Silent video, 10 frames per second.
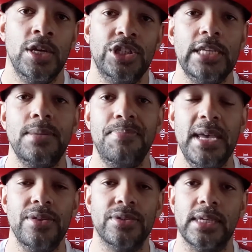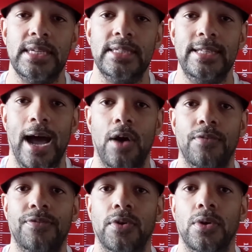Jason Peters is
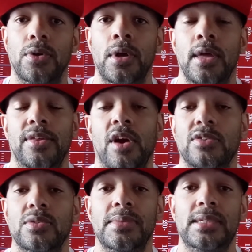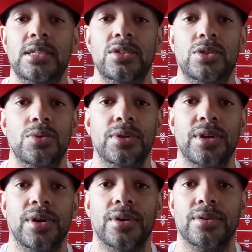doubtful. They're also missing two of
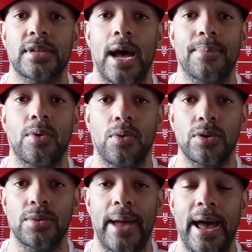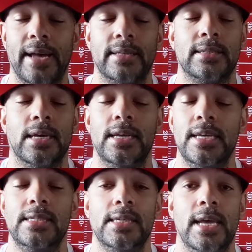their top cornerbacks.
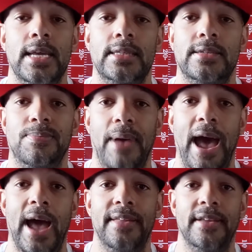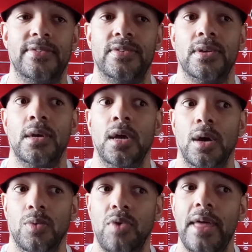It's bad. It's
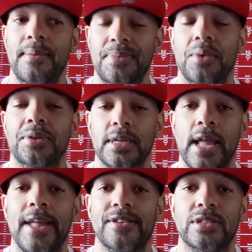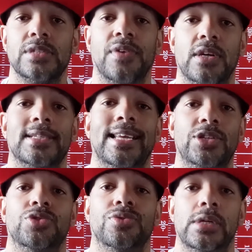right up there with the Niners as far as
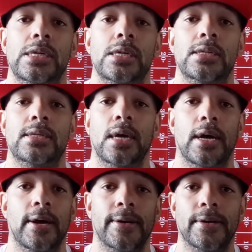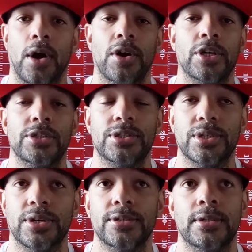injuries are
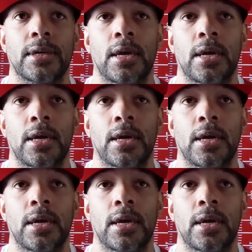concerned.